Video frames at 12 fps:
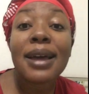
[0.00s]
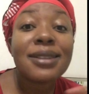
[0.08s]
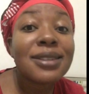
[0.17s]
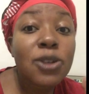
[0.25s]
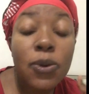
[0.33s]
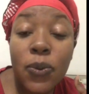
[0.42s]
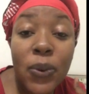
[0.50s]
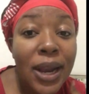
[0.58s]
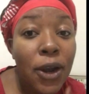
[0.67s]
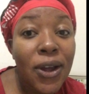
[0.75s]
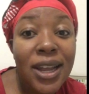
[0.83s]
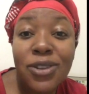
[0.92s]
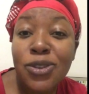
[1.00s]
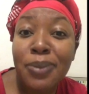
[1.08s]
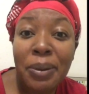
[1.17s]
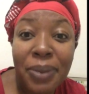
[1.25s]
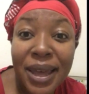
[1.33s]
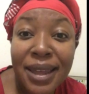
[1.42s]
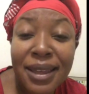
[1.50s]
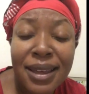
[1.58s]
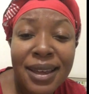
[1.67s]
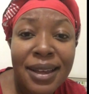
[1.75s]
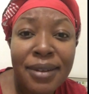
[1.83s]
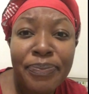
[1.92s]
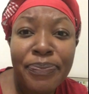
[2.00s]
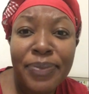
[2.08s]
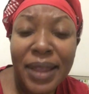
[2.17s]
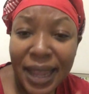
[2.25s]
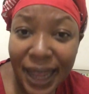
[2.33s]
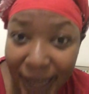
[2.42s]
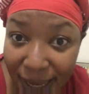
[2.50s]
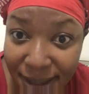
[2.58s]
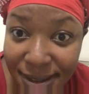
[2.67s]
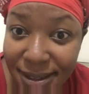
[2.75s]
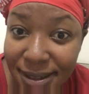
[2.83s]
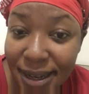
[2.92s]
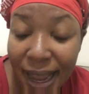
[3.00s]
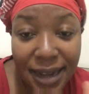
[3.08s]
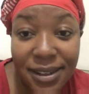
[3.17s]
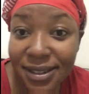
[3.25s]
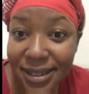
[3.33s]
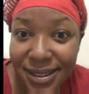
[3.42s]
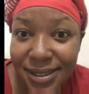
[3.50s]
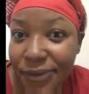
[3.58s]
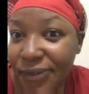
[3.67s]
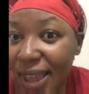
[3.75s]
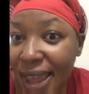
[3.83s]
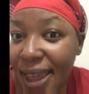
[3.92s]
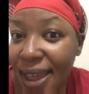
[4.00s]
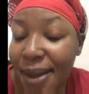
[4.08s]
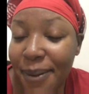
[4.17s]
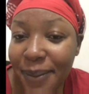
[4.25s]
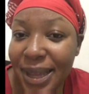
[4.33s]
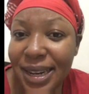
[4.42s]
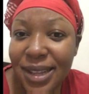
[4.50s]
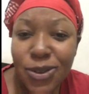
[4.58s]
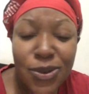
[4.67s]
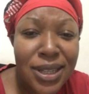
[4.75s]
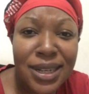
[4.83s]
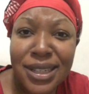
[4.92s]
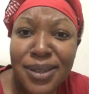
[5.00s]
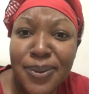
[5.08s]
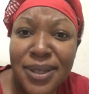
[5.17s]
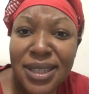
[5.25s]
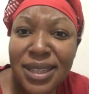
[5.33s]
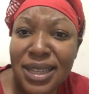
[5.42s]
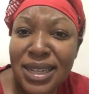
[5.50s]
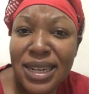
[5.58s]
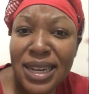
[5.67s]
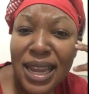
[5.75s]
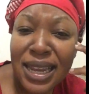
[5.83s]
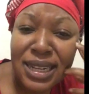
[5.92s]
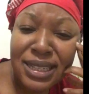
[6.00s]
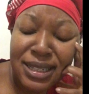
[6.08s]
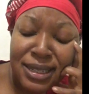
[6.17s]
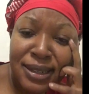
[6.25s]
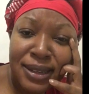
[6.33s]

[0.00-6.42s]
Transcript: I just go and log into my bank and I transfer money to the next person, then they get it.